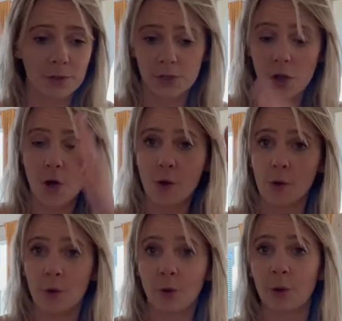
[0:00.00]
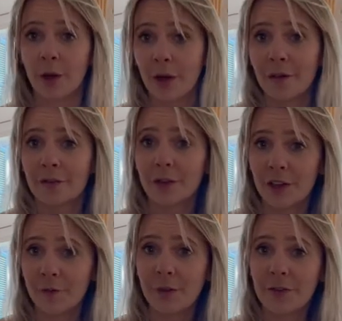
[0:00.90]
So
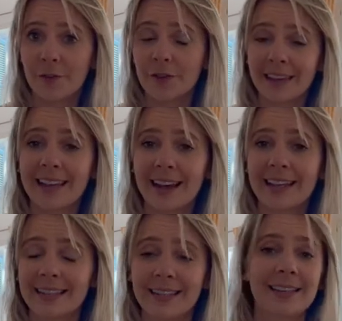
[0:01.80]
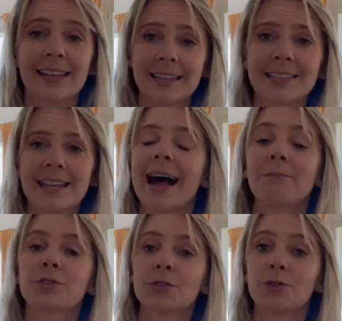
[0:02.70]
forgive me for thinking Ikea is the
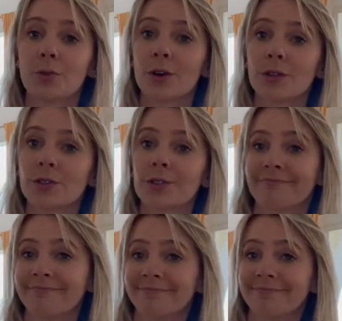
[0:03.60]
absolute worst.